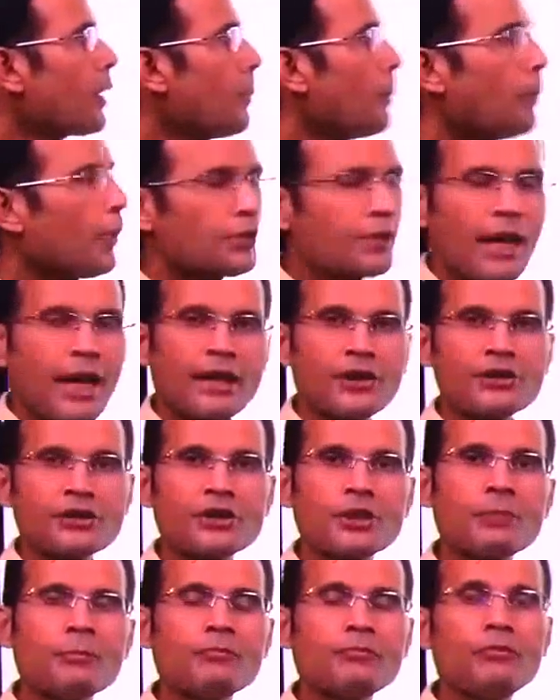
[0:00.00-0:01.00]

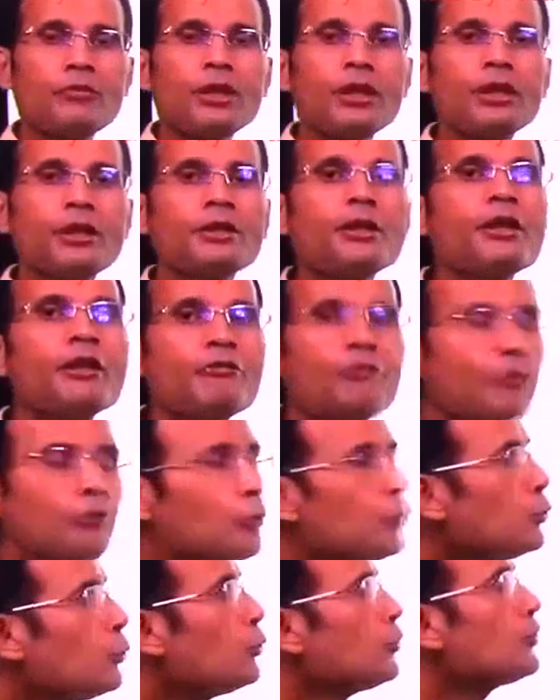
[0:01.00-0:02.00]
potassium will
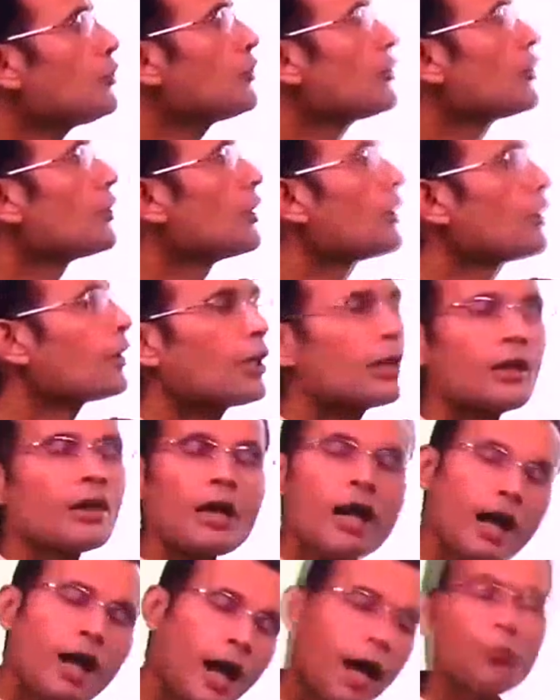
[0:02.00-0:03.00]
diffuse
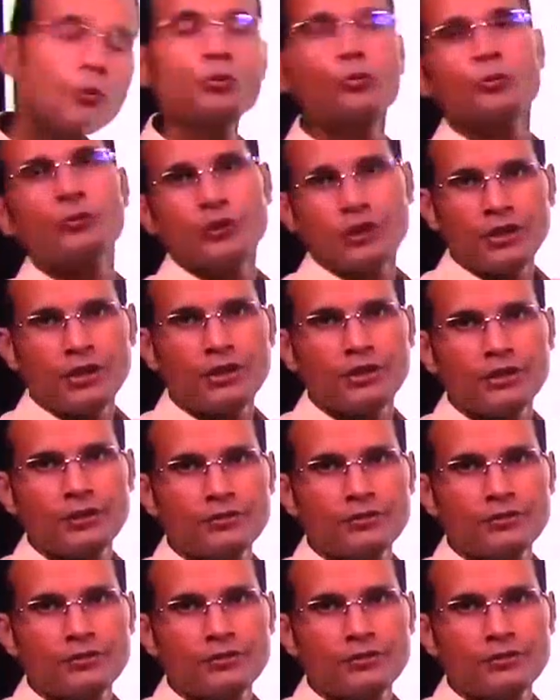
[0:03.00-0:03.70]
outward